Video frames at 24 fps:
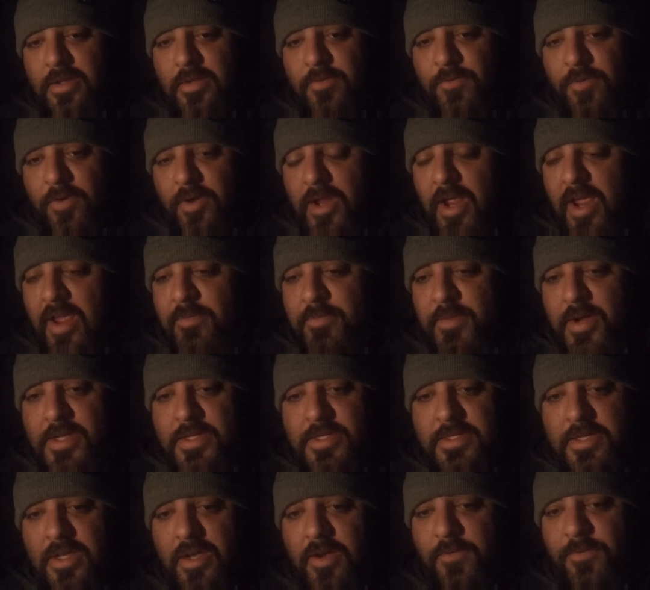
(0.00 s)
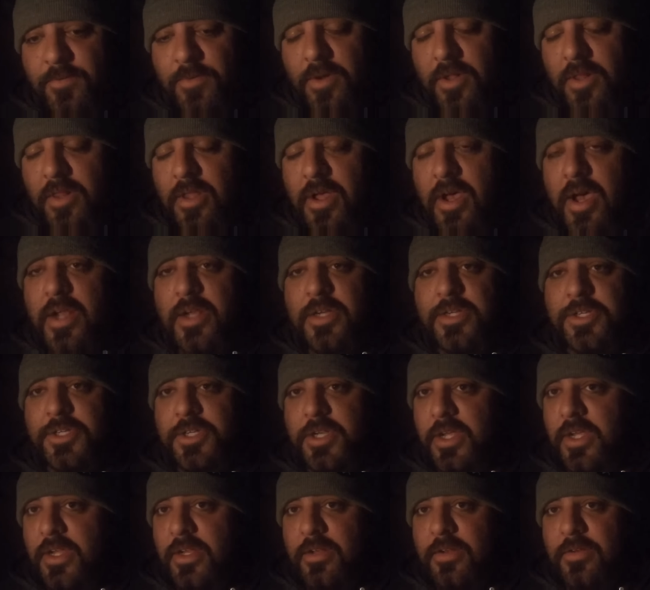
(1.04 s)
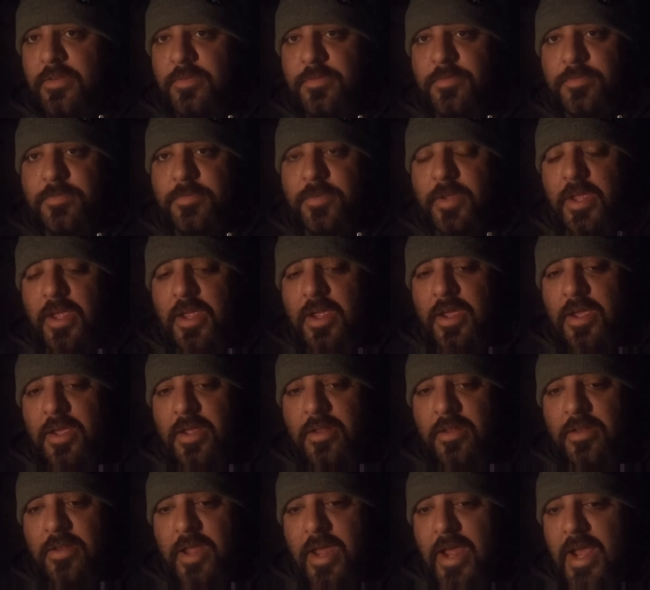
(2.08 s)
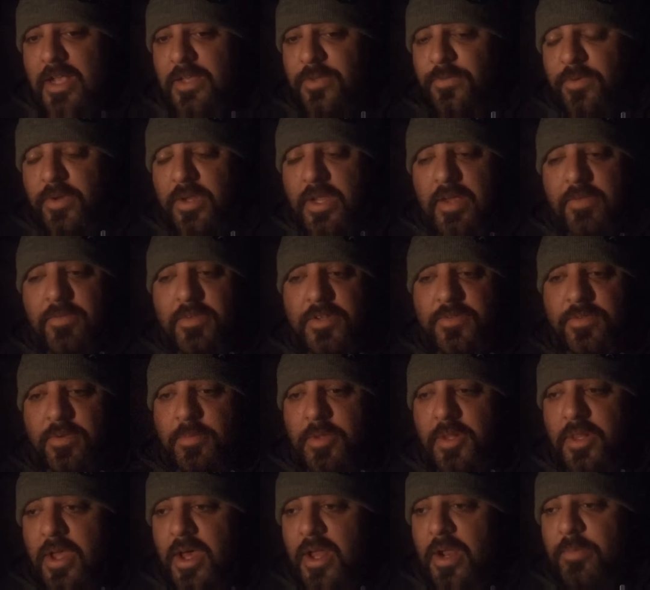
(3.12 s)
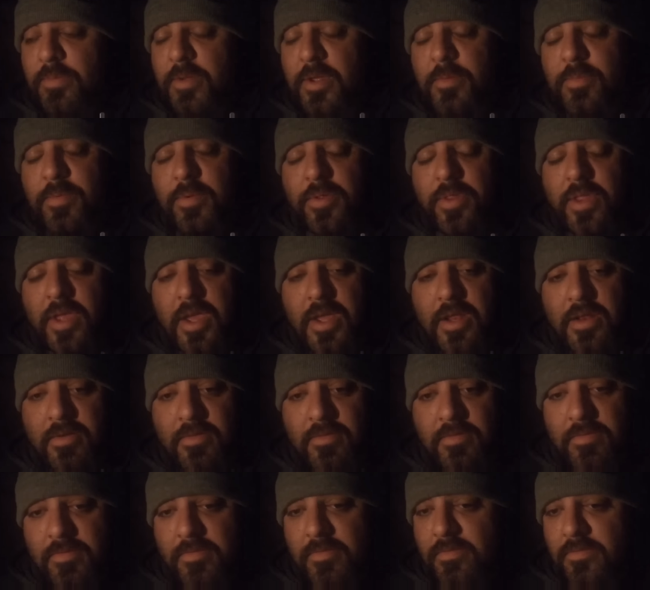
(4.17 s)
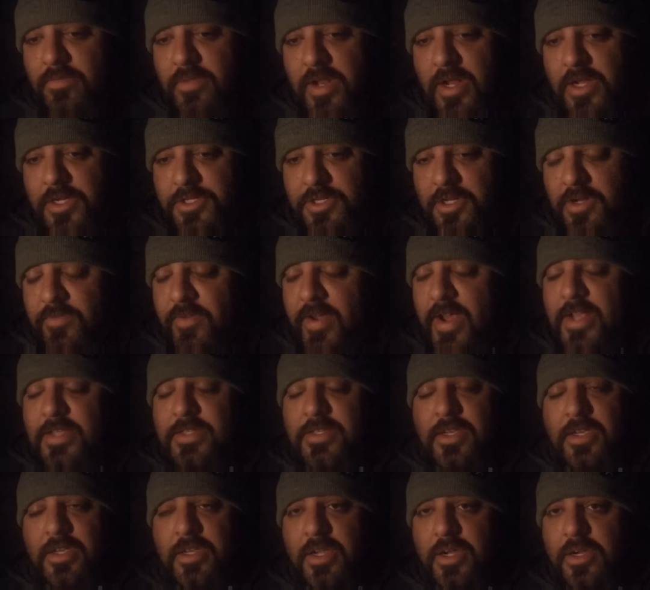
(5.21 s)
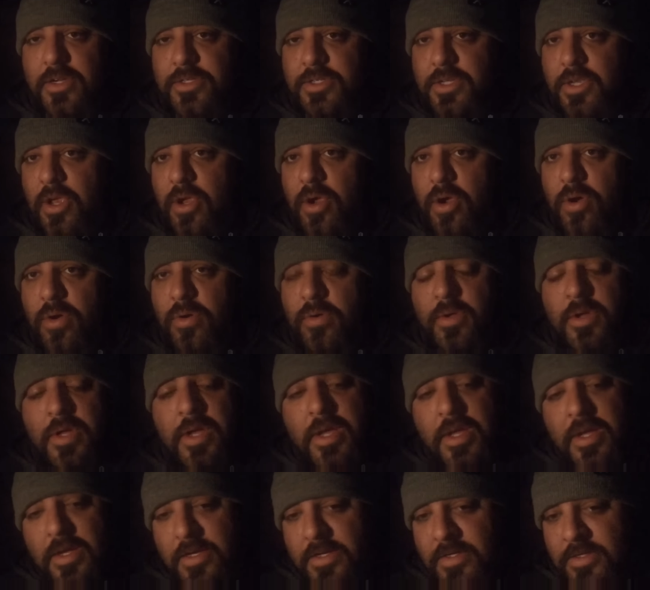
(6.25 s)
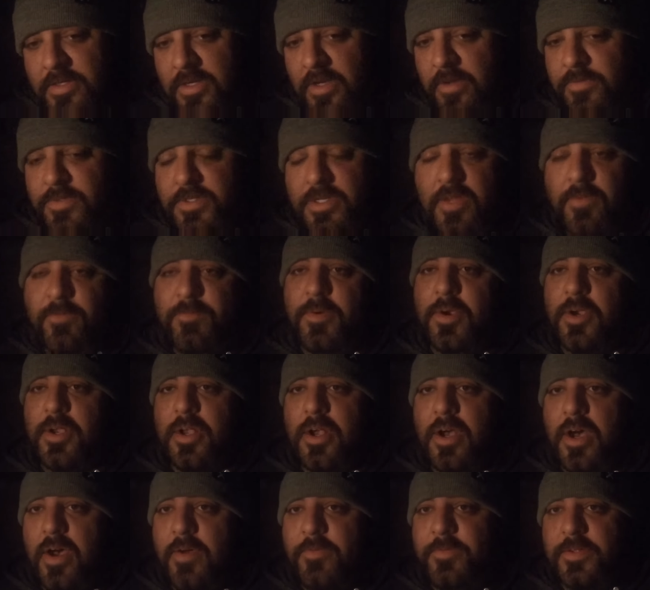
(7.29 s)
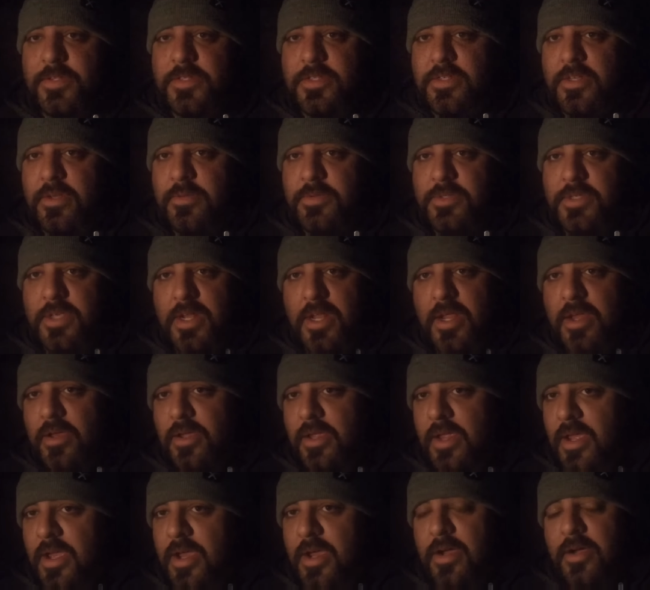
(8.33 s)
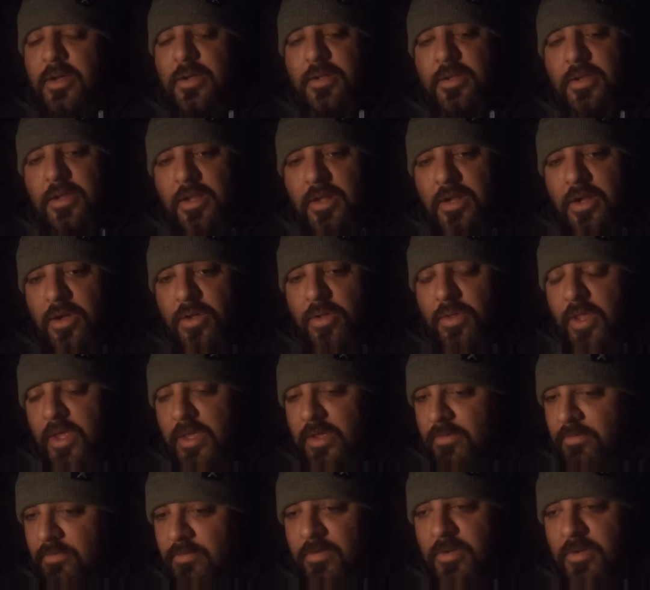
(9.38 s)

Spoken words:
forgave myself for a lot of shit and asked forgiveness from a lot of people that I should have asked it years ago. Some said fuck off and some said hell yeah, you know, like,